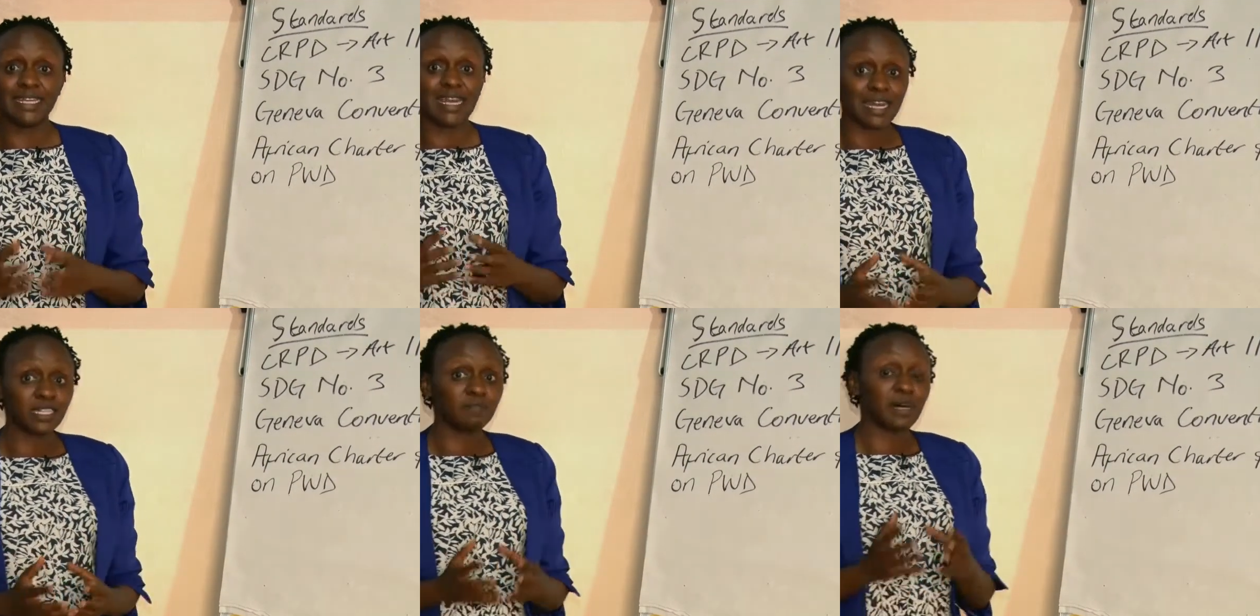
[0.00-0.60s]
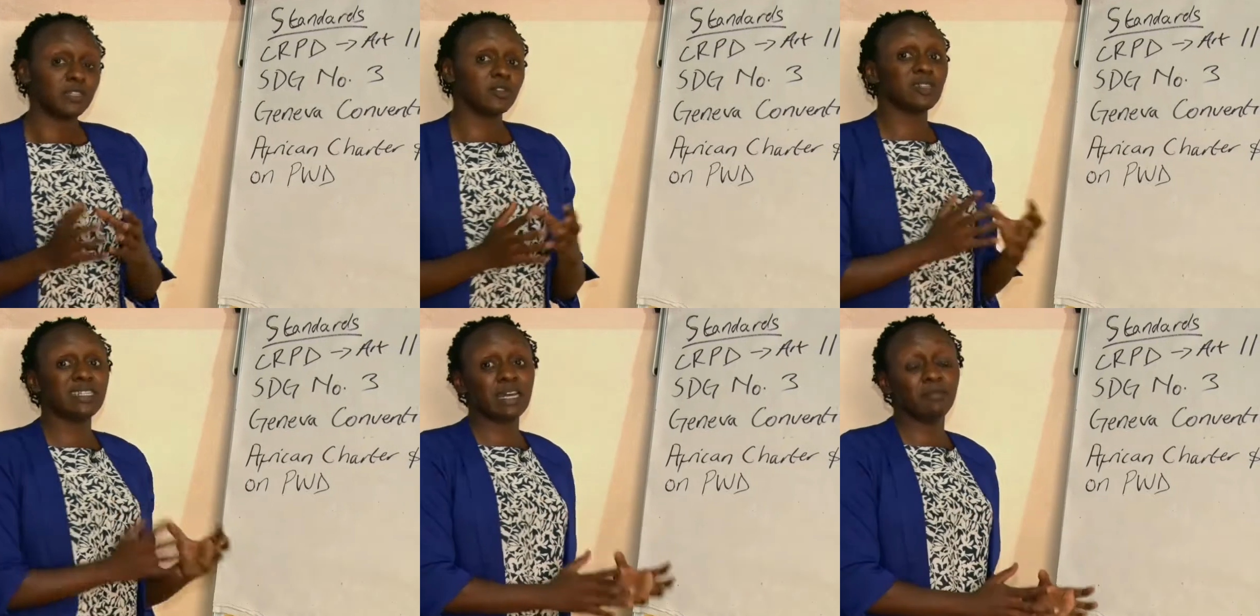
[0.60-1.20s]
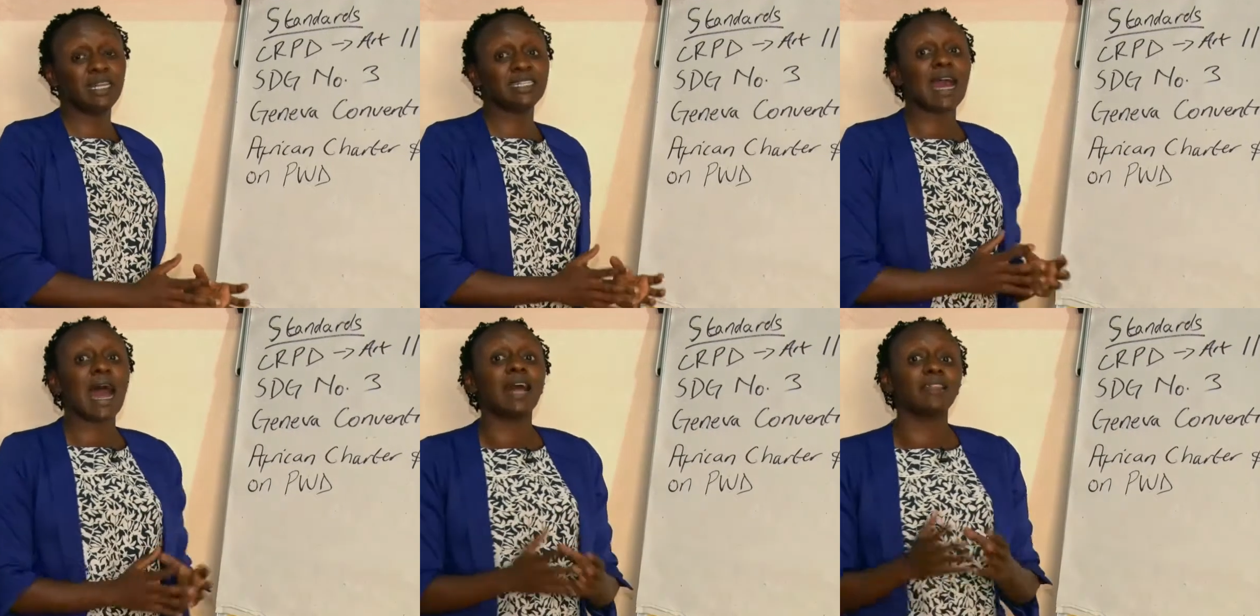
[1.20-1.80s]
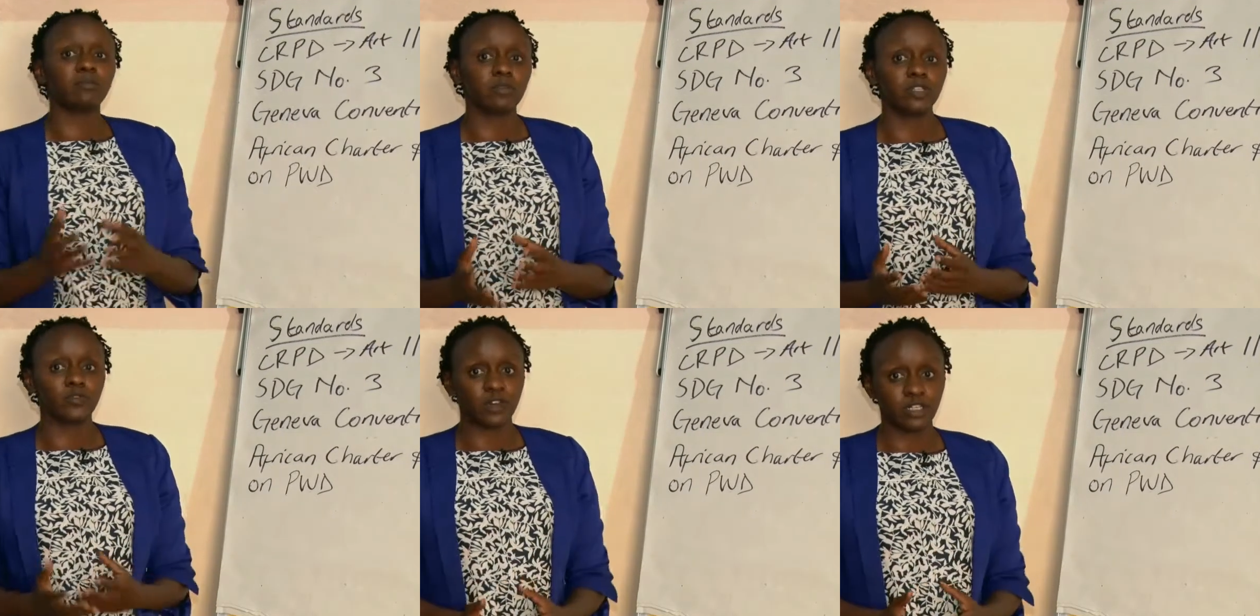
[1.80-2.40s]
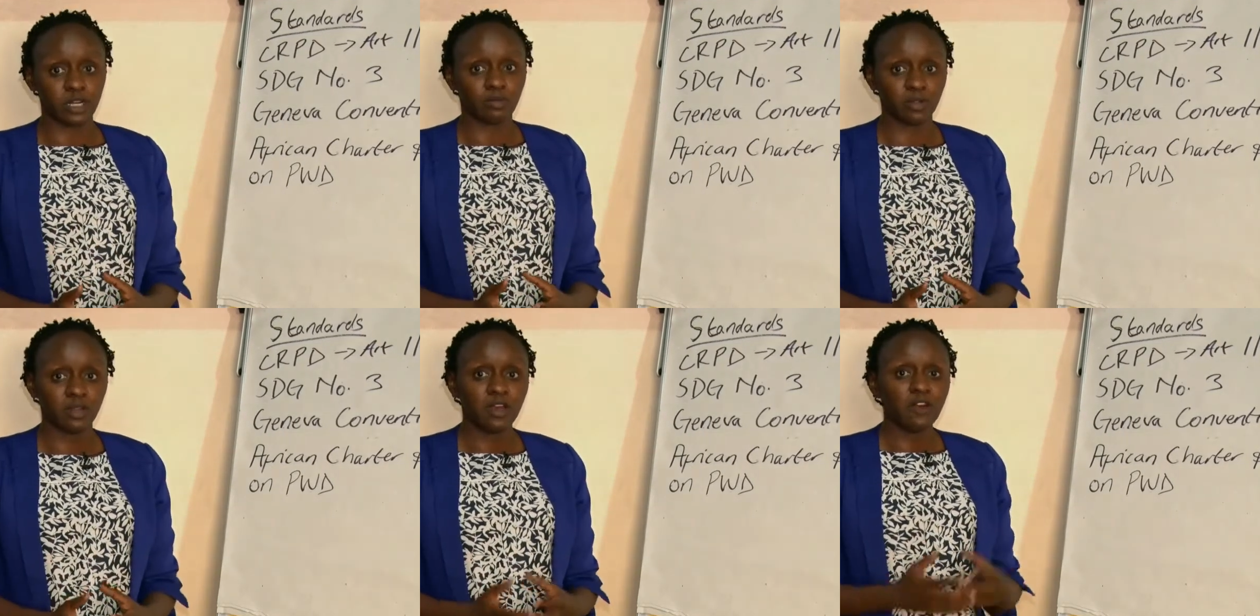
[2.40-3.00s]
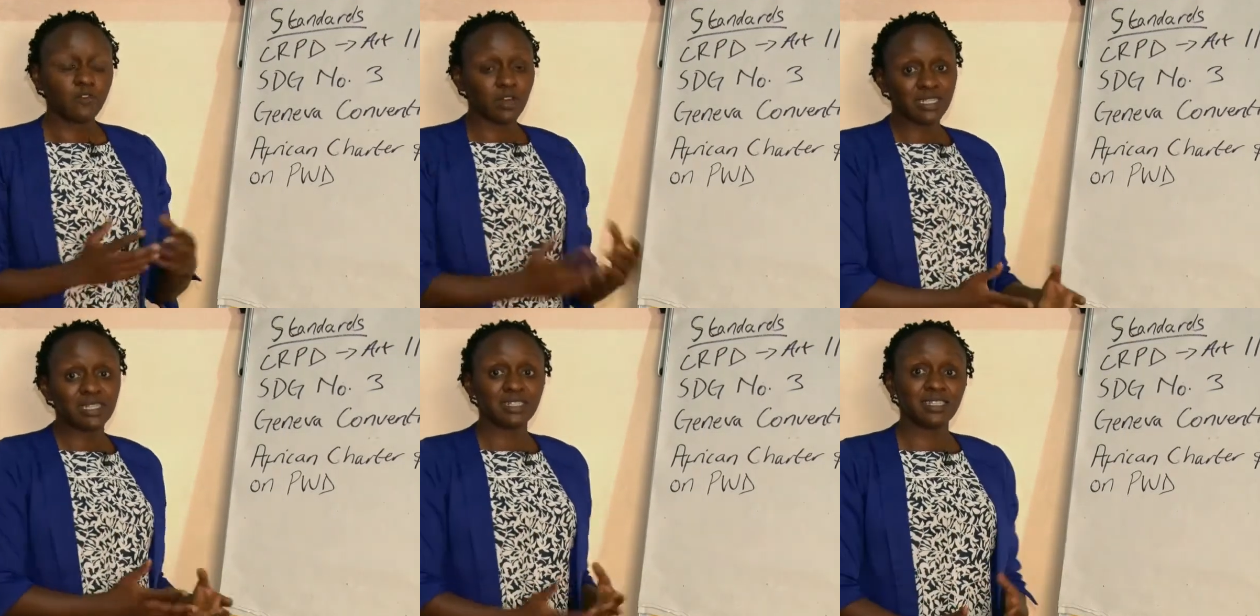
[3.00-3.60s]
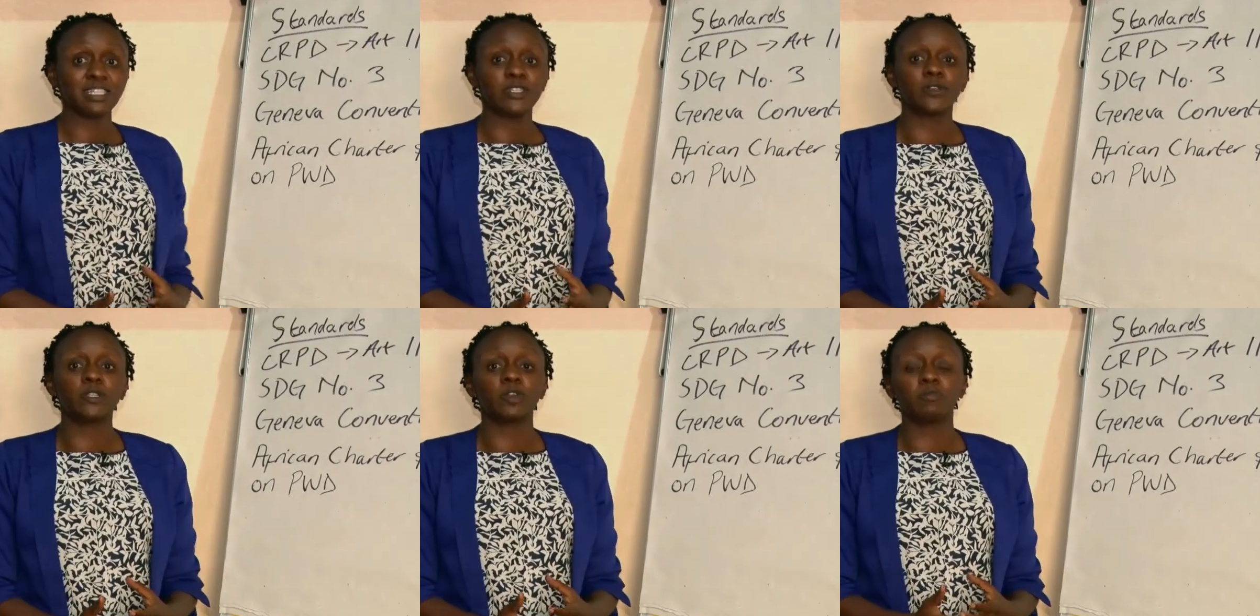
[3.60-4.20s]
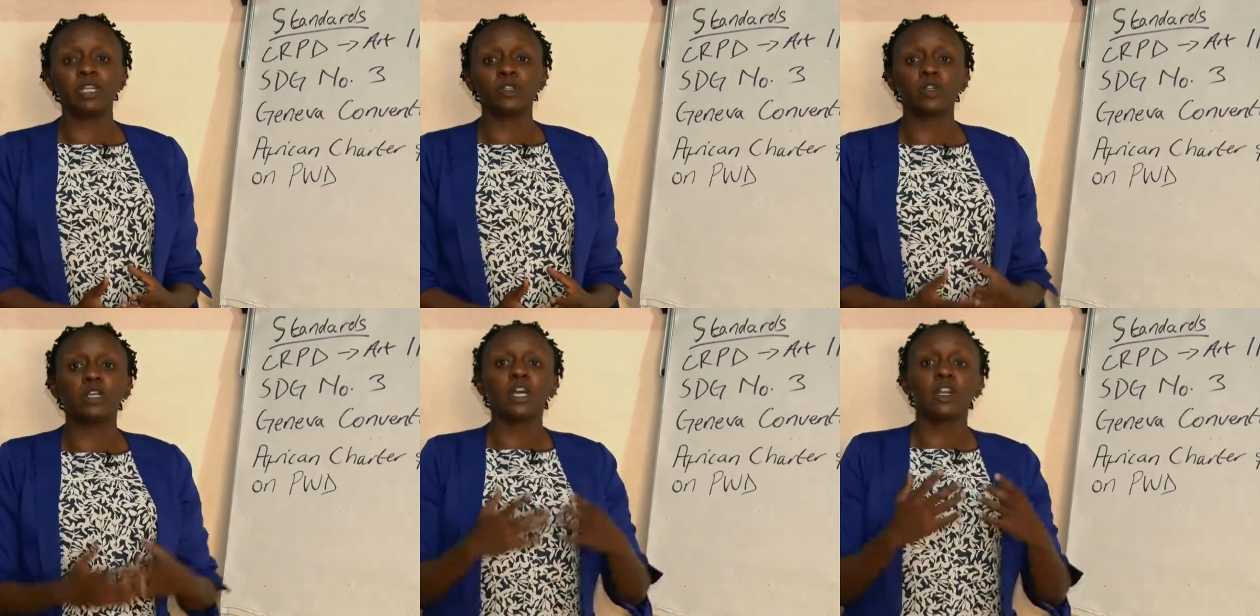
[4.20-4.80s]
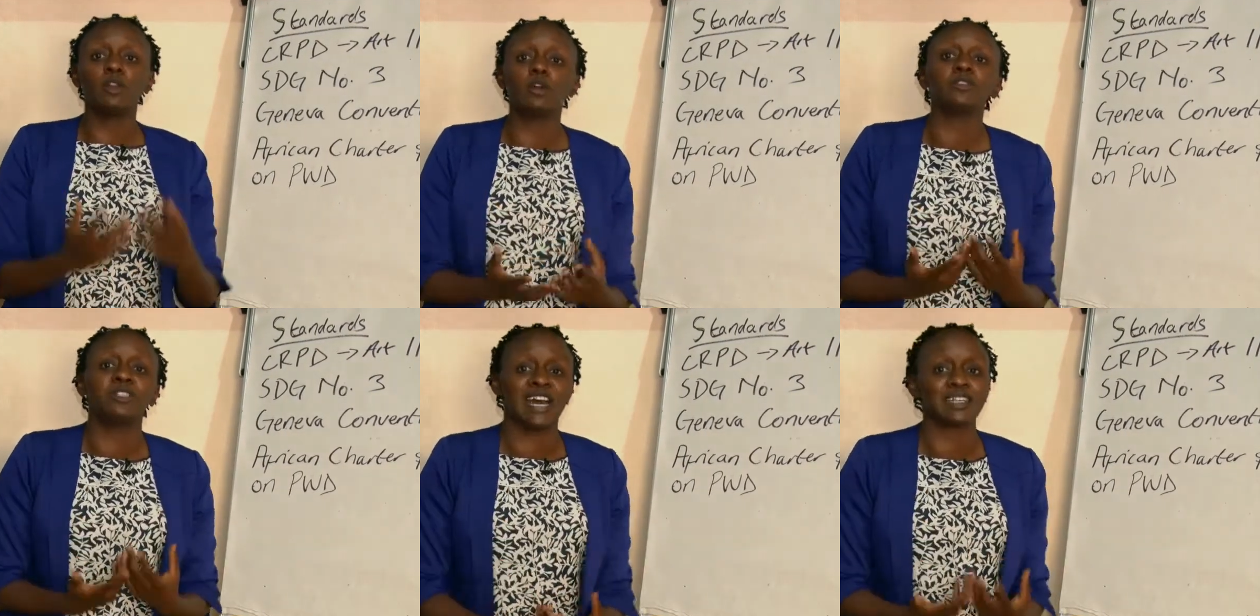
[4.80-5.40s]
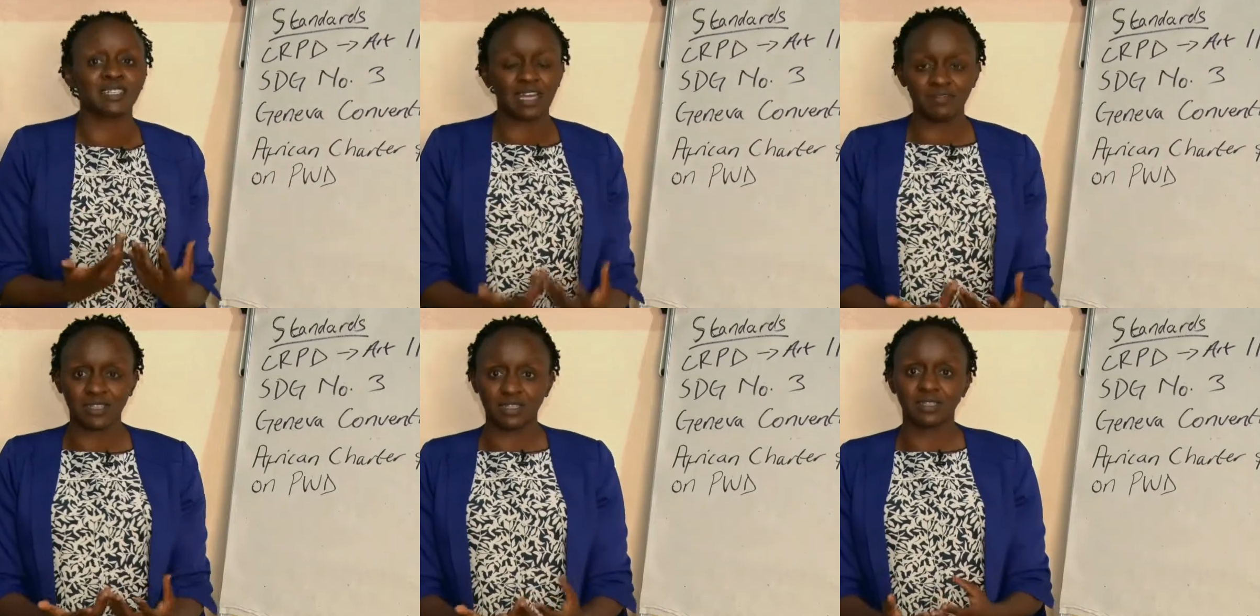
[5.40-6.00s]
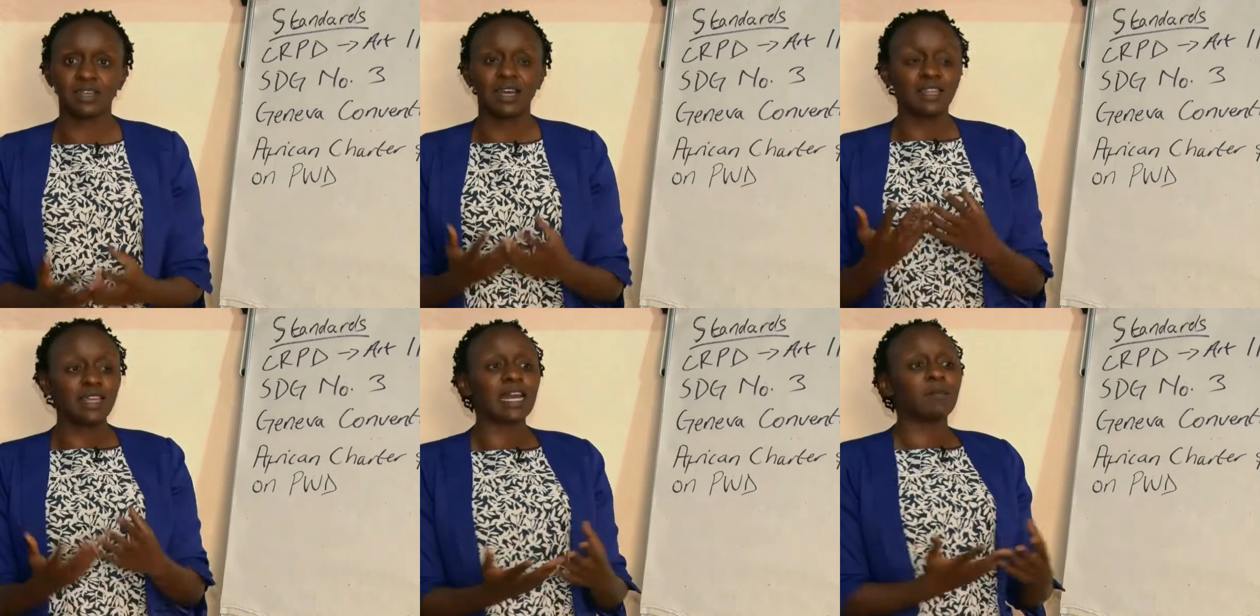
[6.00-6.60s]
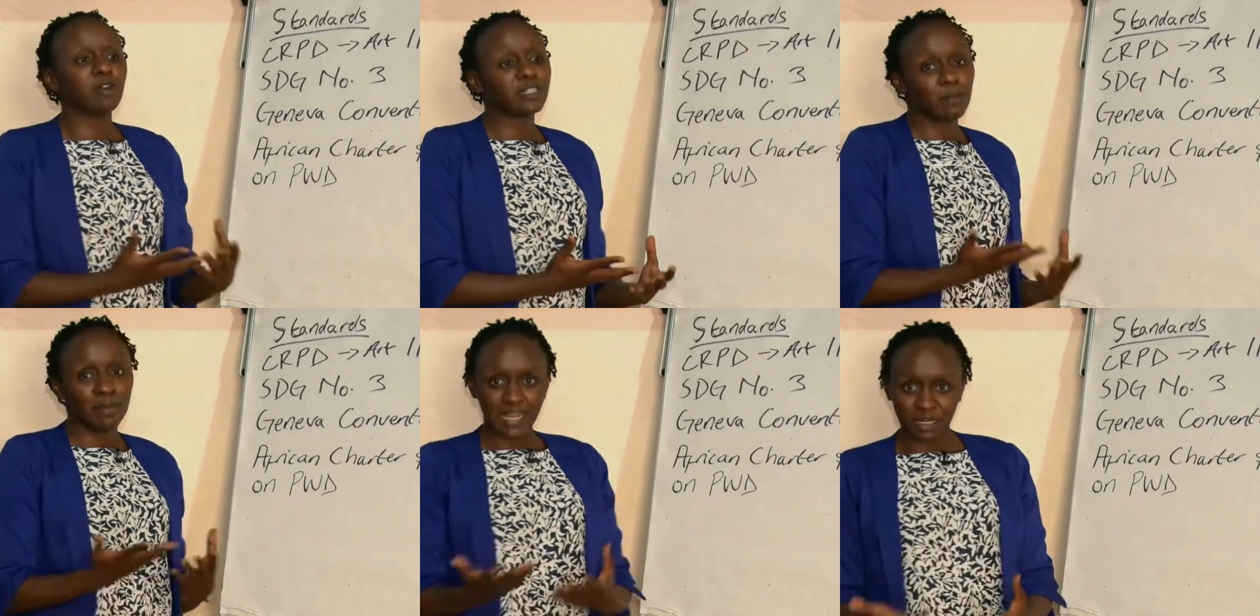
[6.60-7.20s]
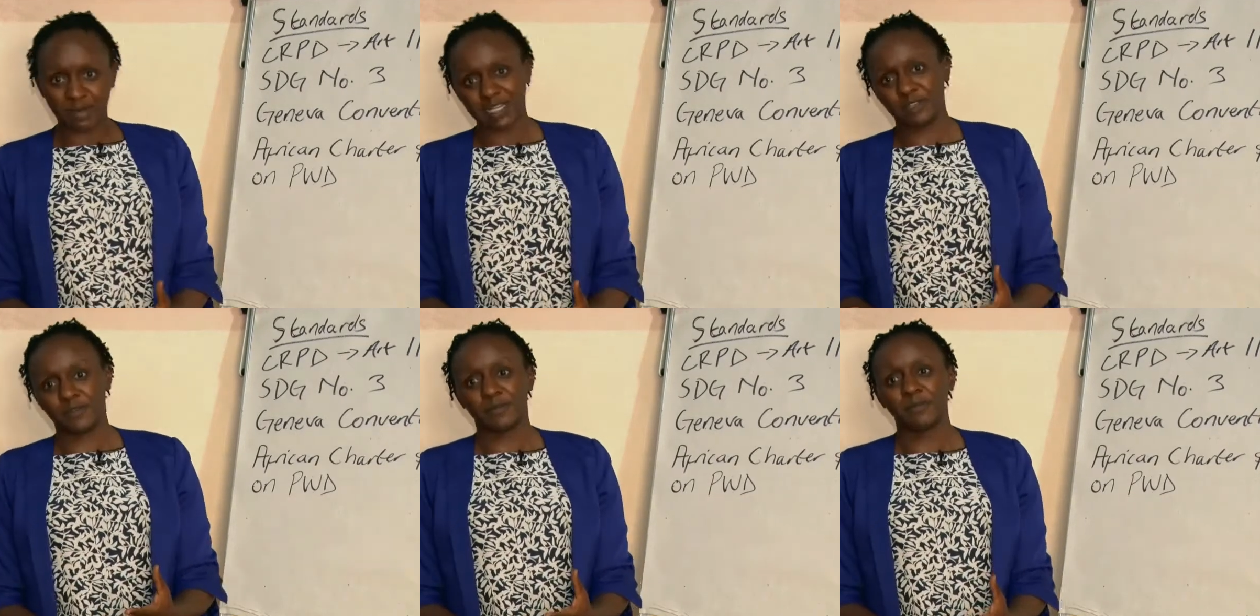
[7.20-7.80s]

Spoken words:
Yet, persons with disability are the most vulnerable. For instance, in this situation of being told not to touch surfaces, think about a blind person.